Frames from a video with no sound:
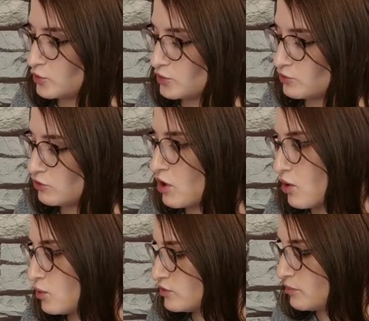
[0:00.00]
or
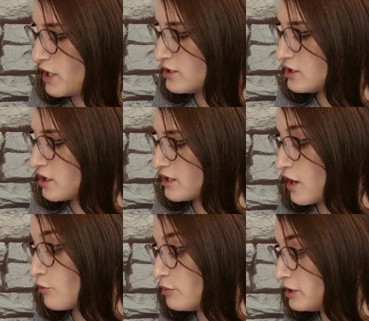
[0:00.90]
so, depending on
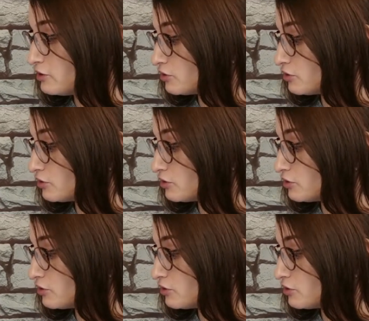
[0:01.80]
how big